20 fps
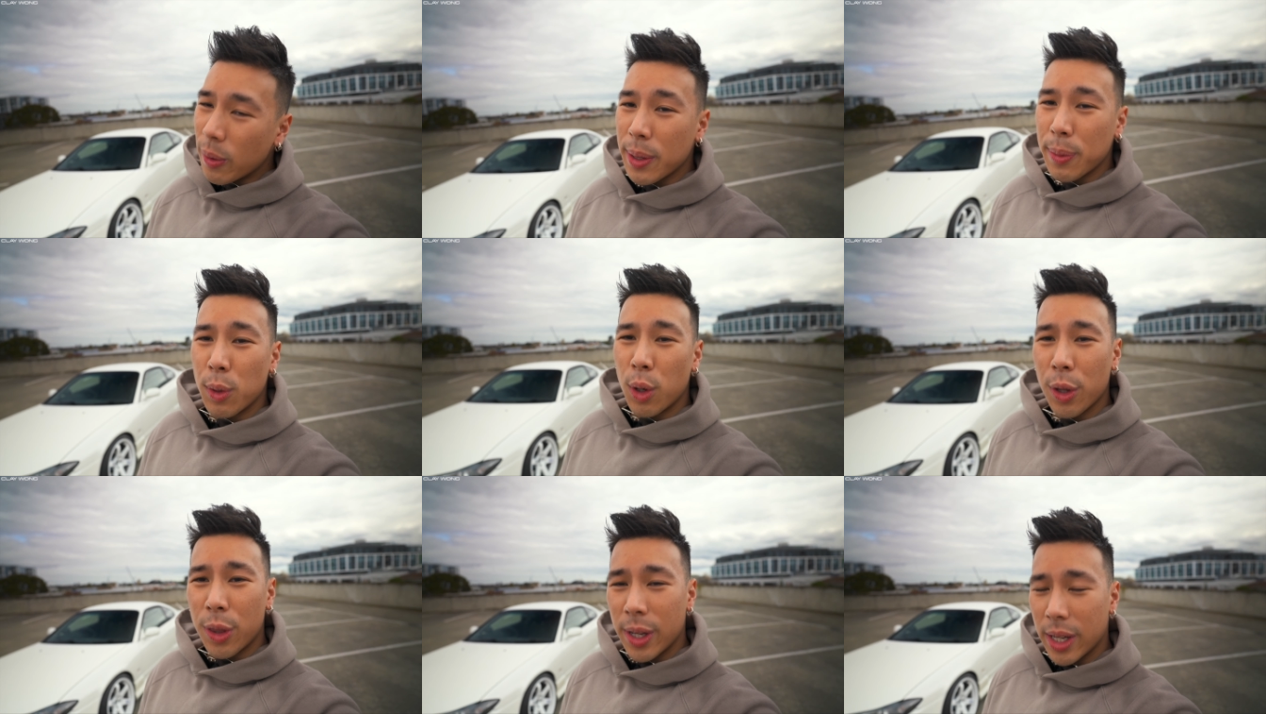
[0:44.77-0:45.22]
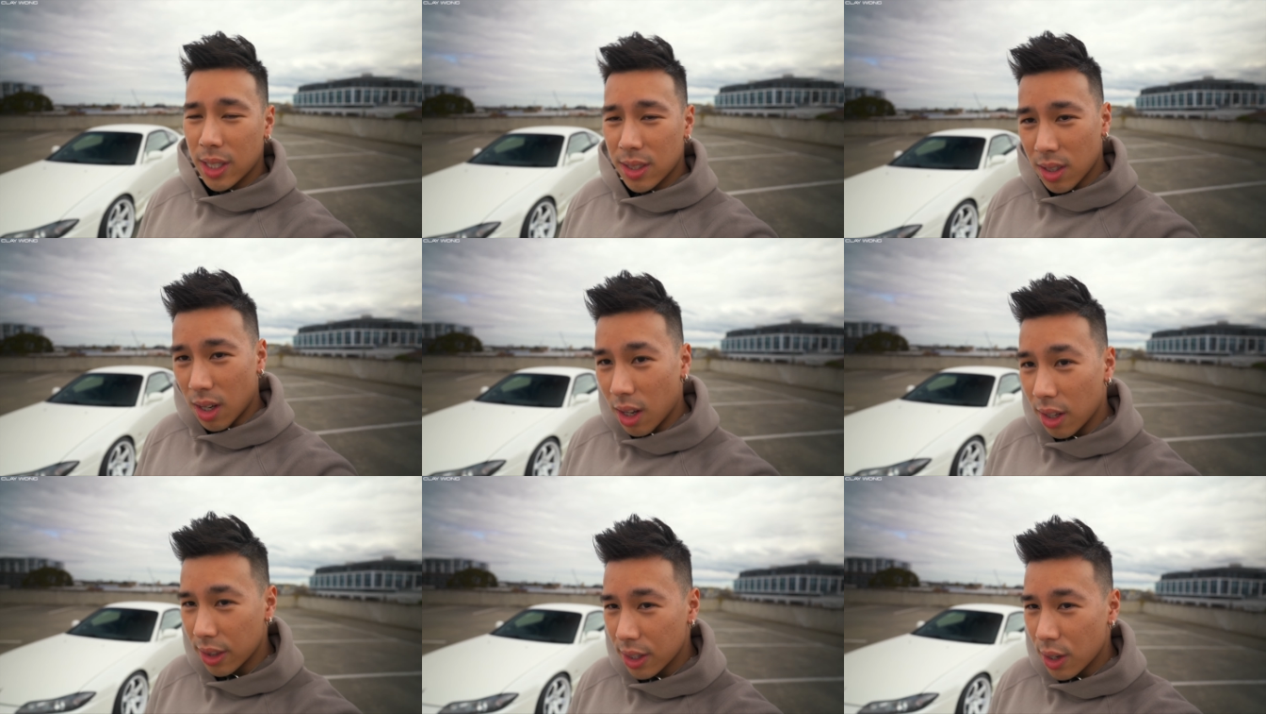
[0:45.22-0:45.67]
many more things
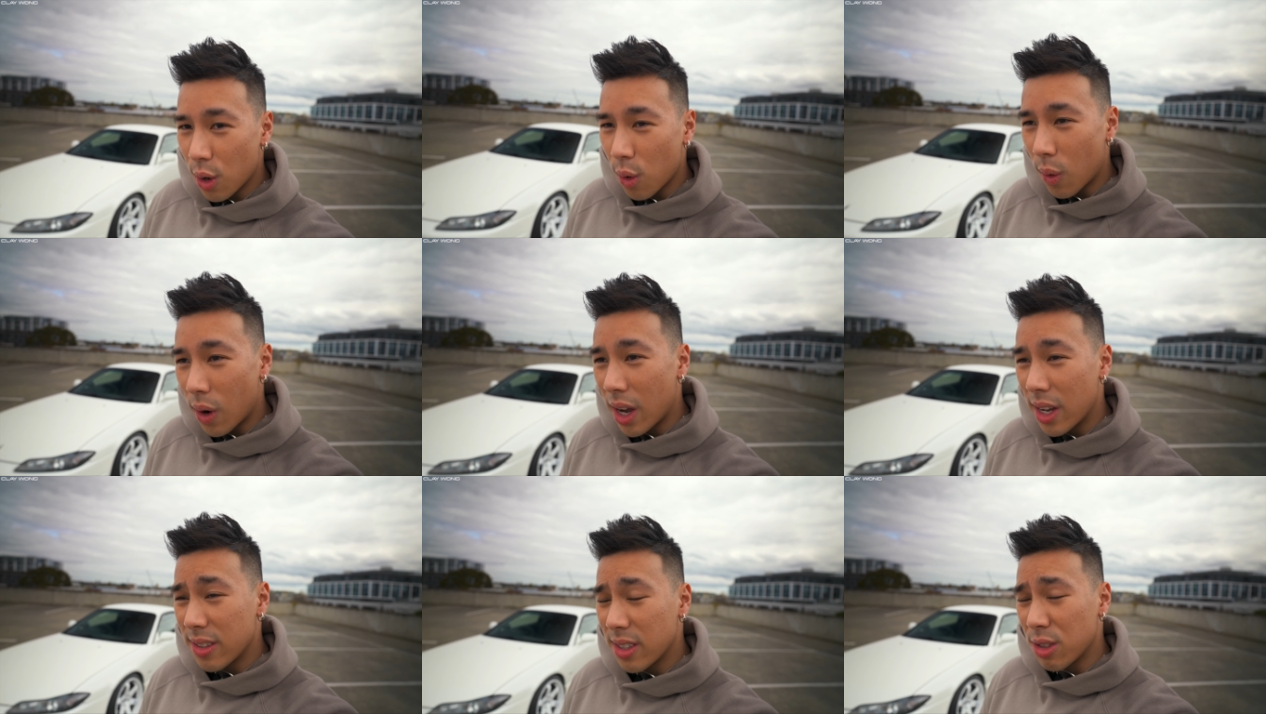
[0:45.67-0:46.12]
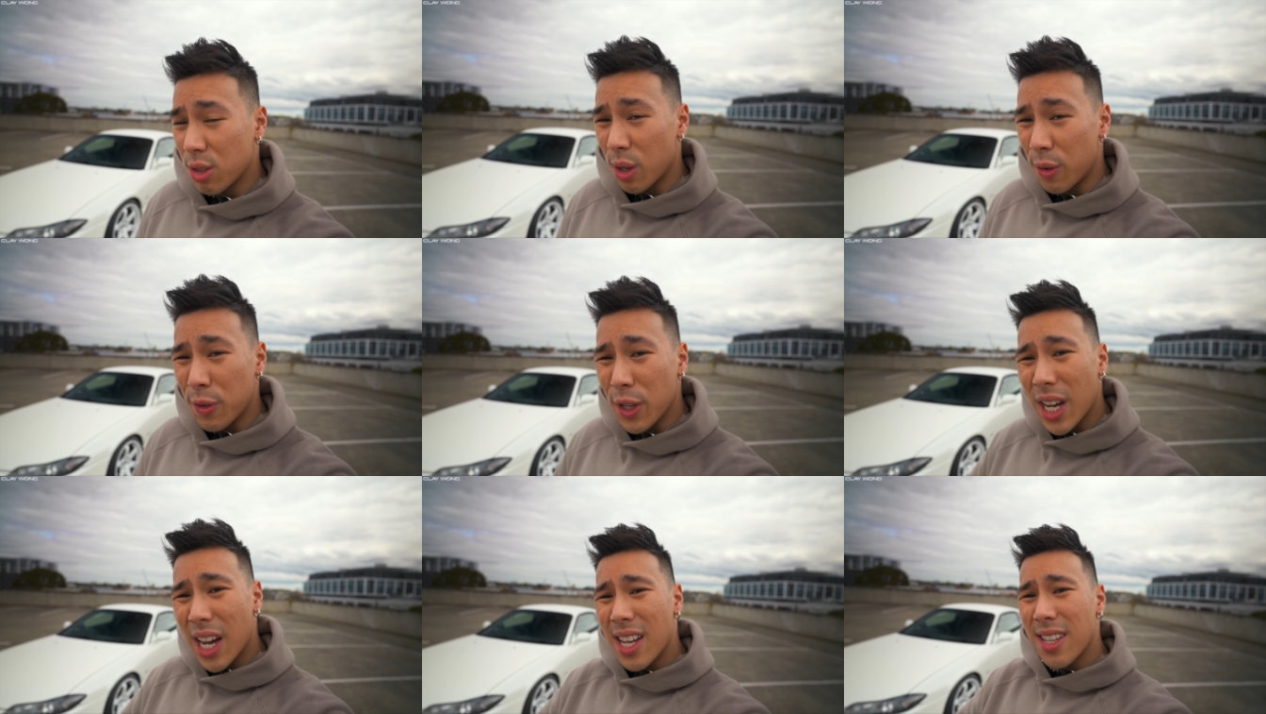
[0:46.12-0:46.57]
on the horizon. So
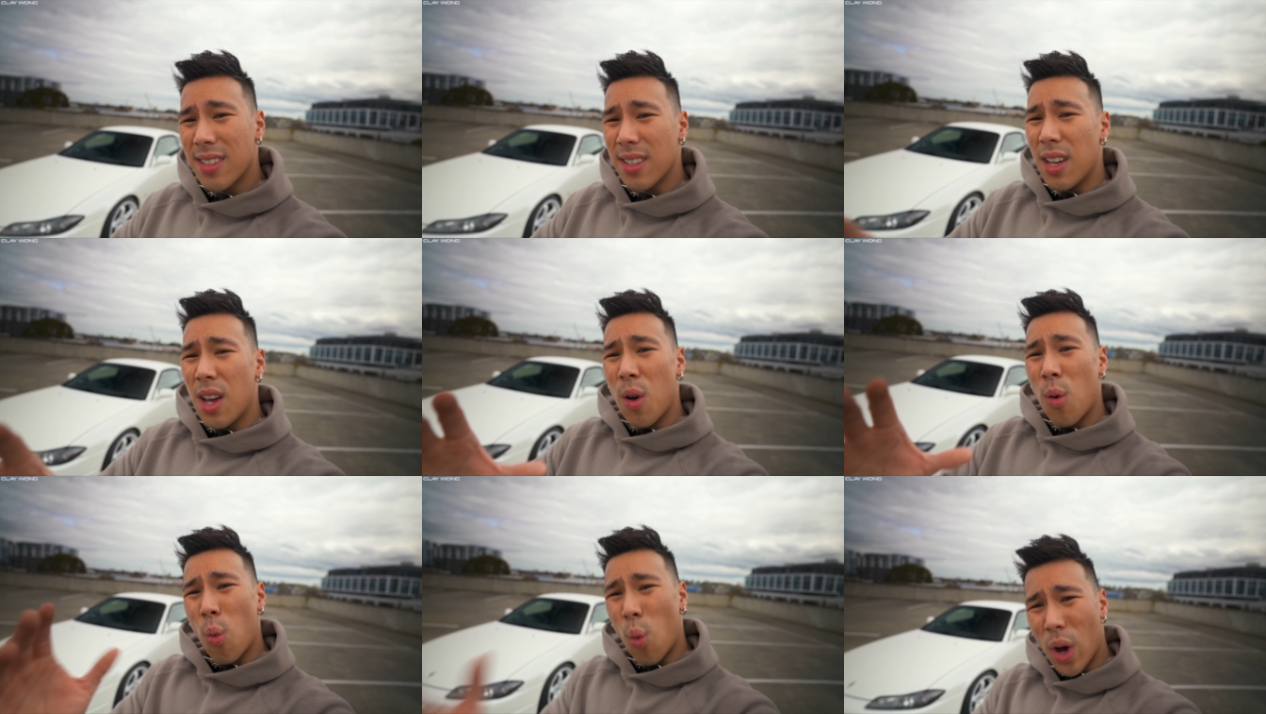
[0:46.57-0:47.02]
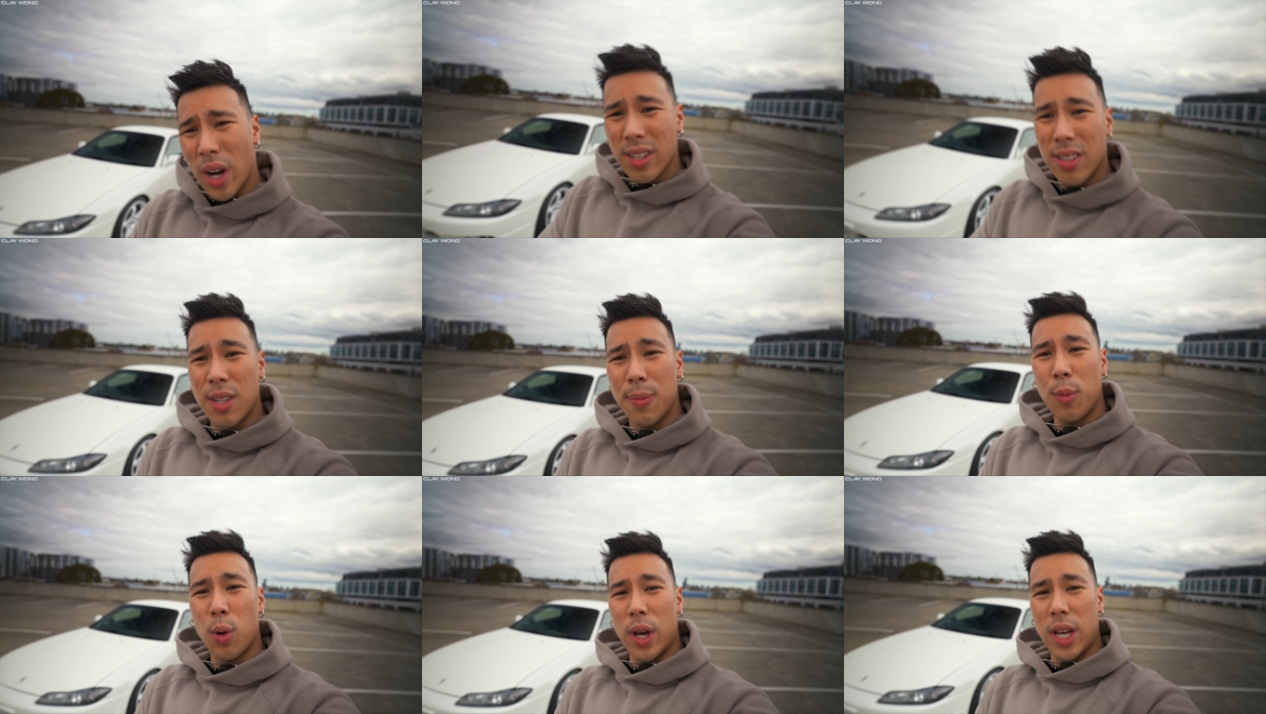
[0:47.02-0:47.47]
if you guys want to
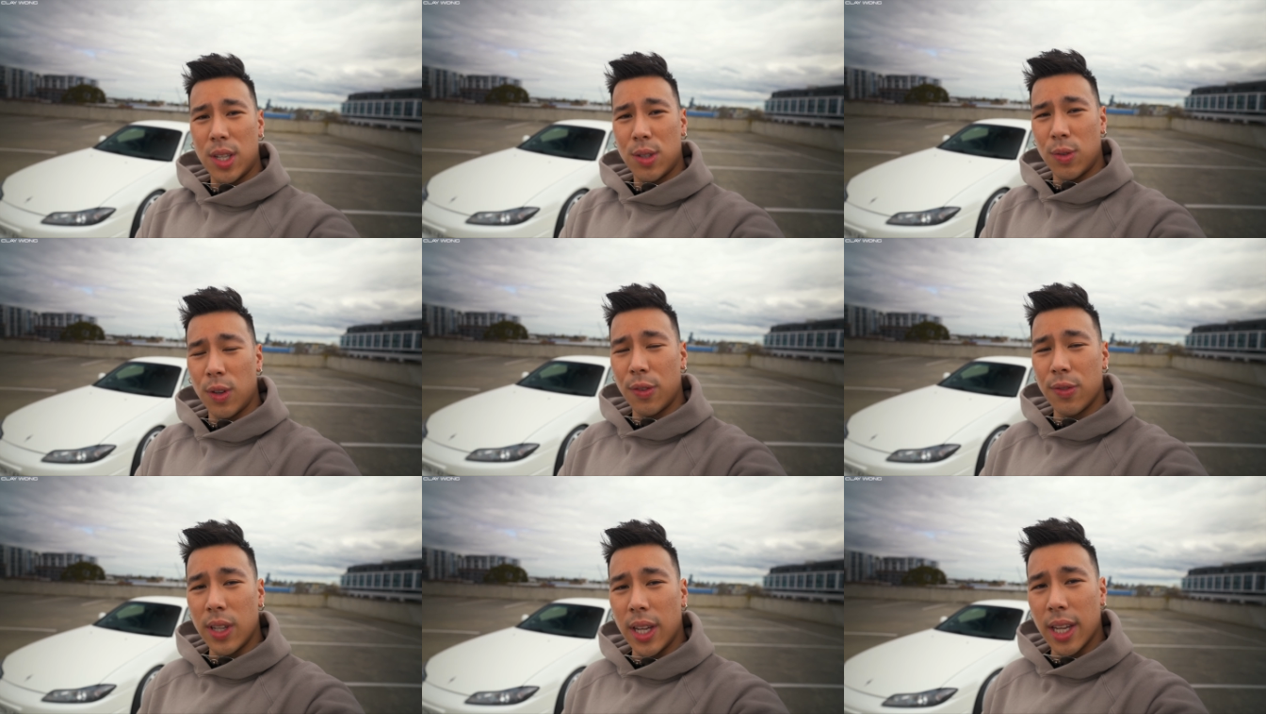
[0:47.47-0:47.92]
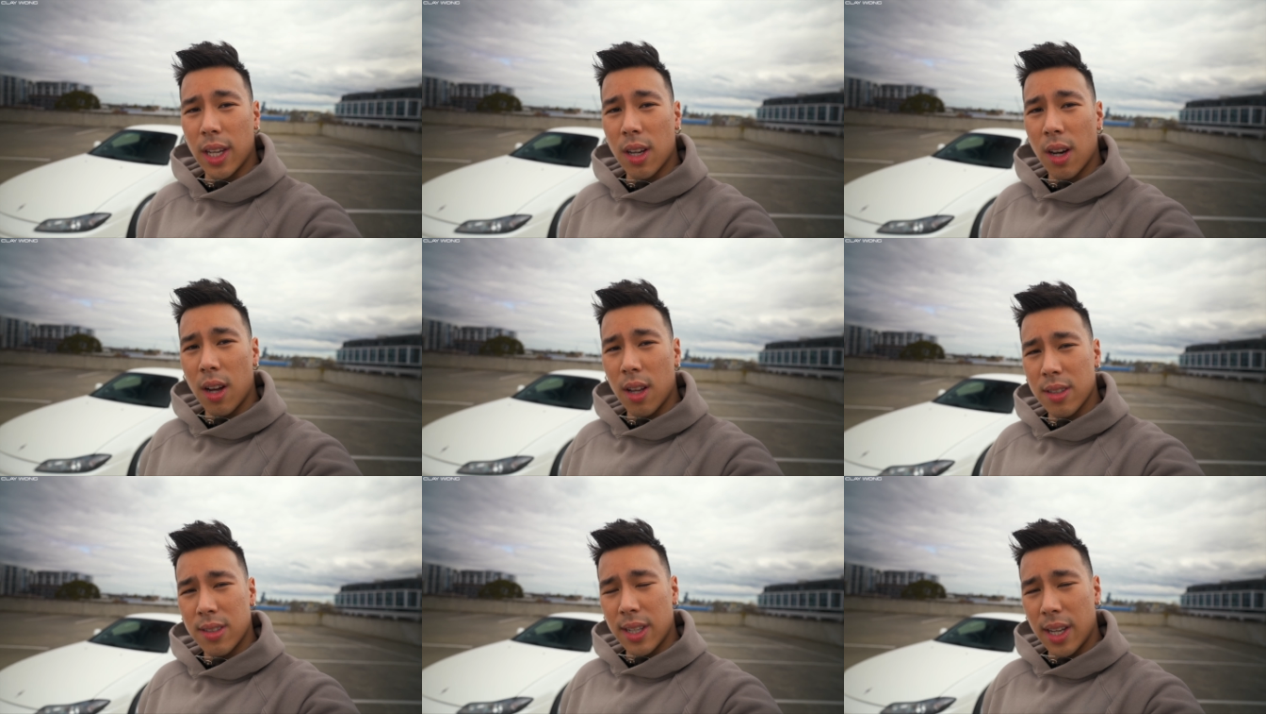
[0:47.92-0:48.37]
see more S15
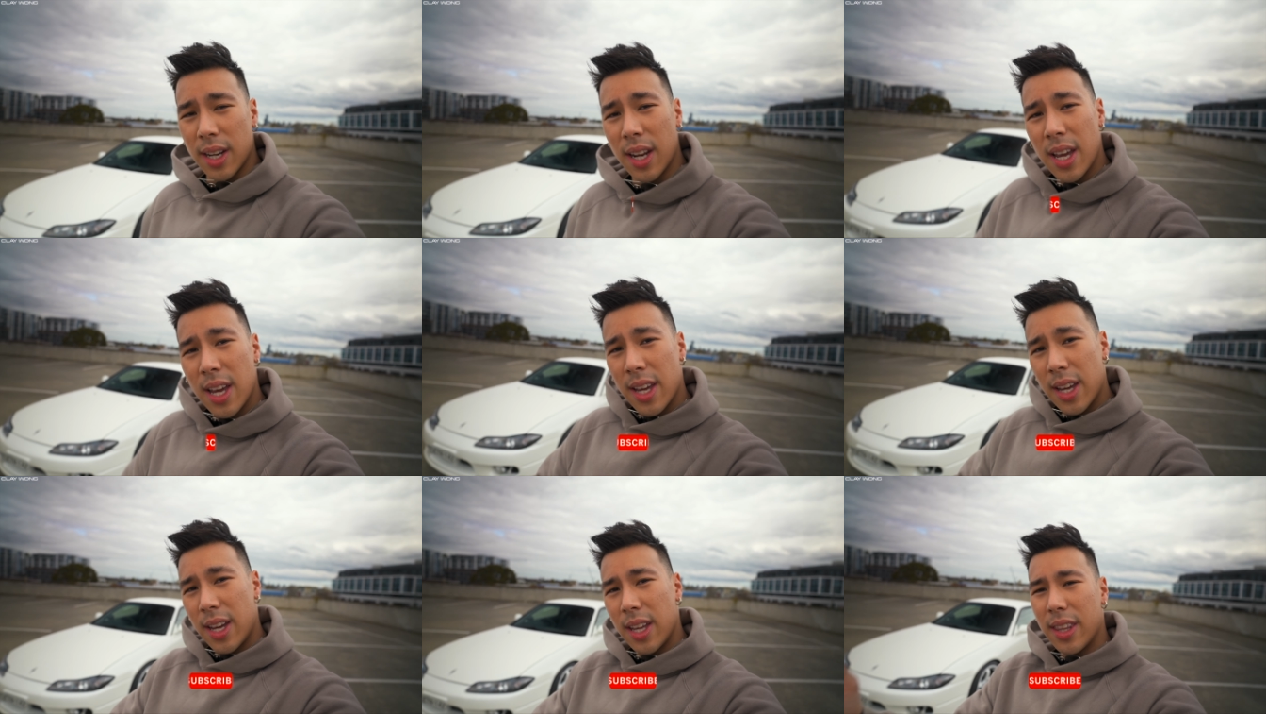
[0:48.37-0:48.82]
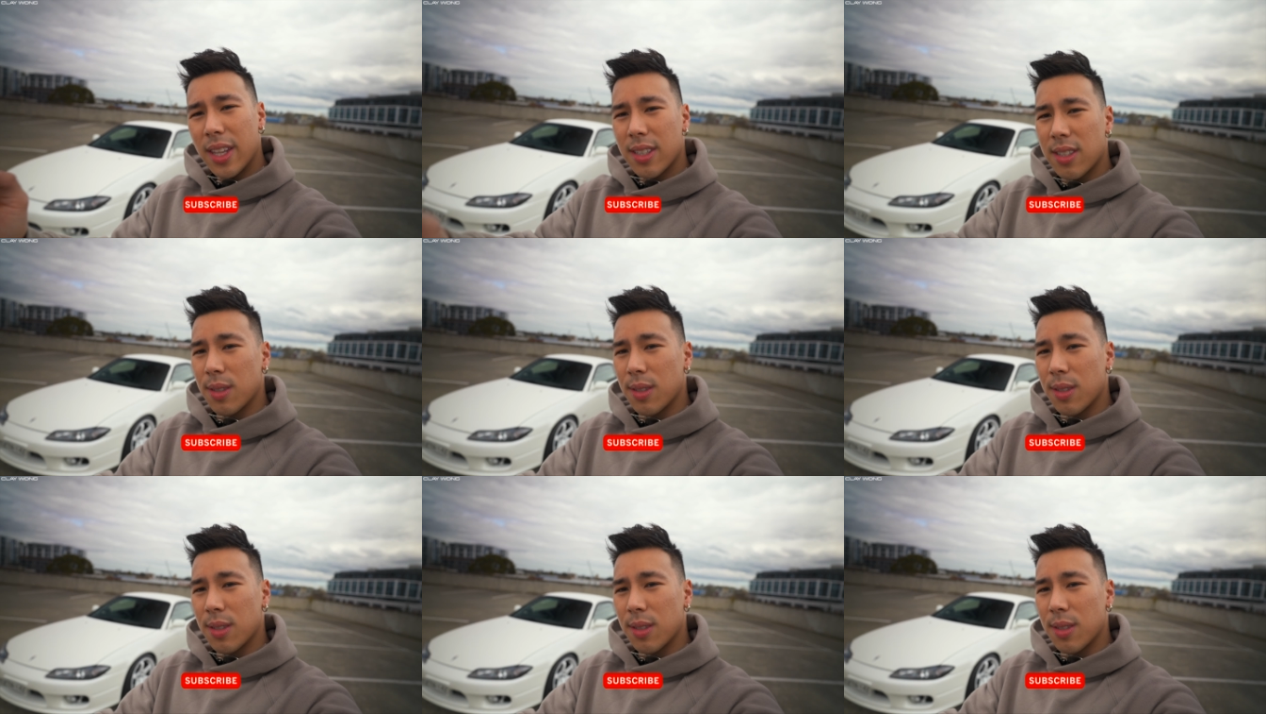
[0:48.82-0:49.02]
content, hit that